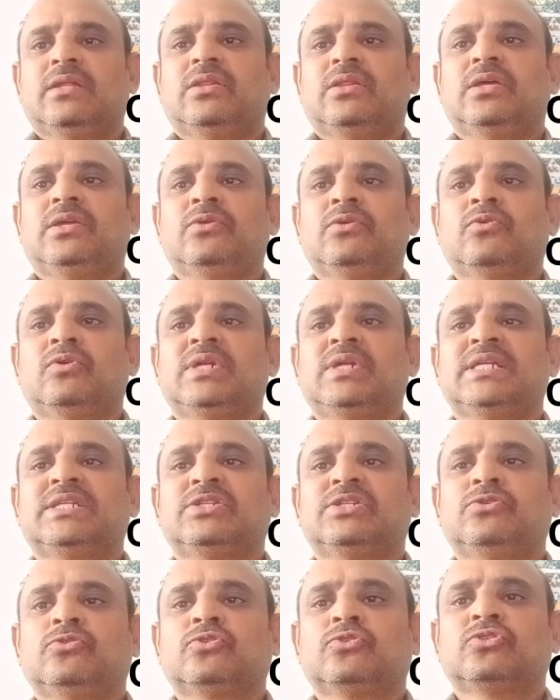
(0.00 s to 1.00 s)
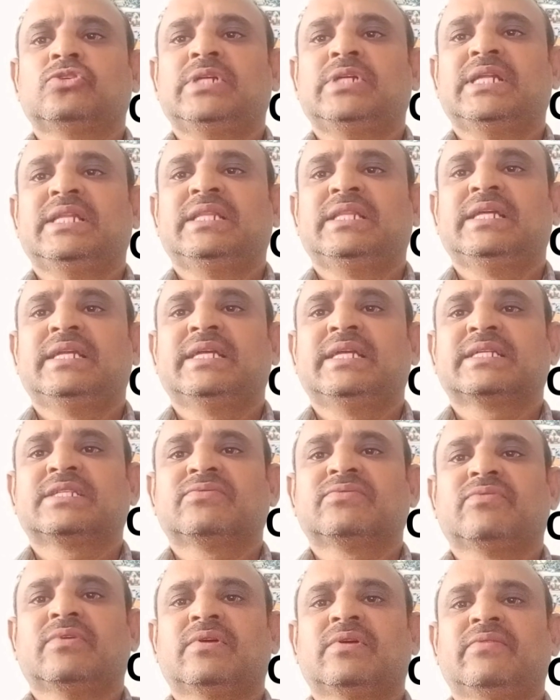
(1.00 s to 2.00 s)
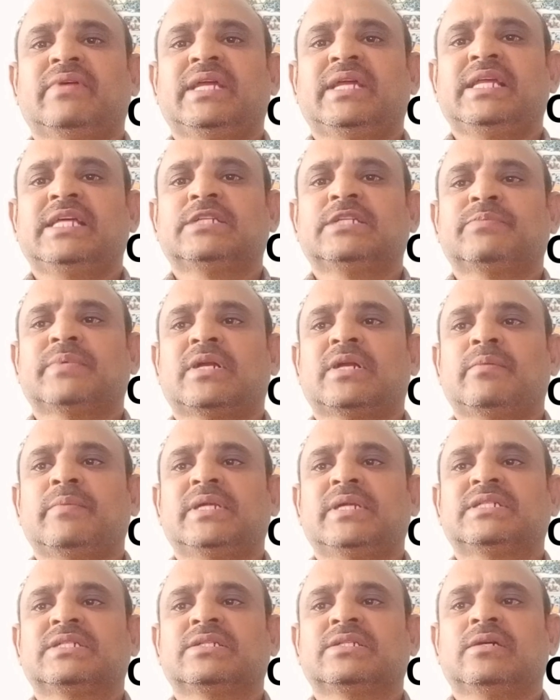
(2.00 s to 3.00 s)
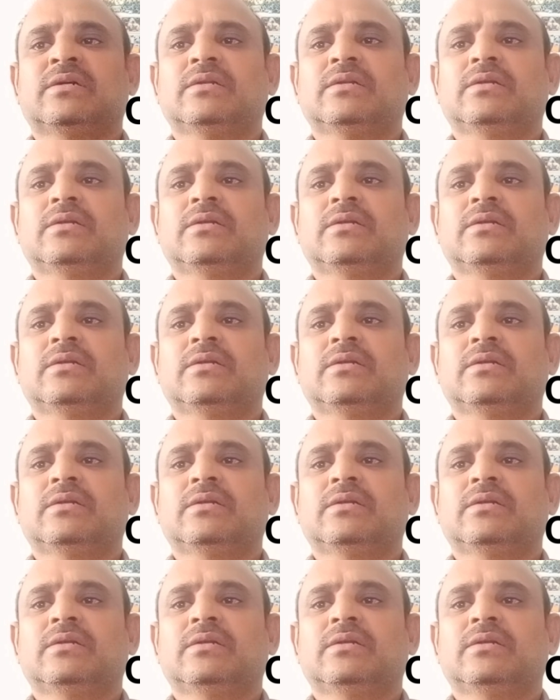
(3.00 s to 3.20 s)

The units used in the text for various parameters are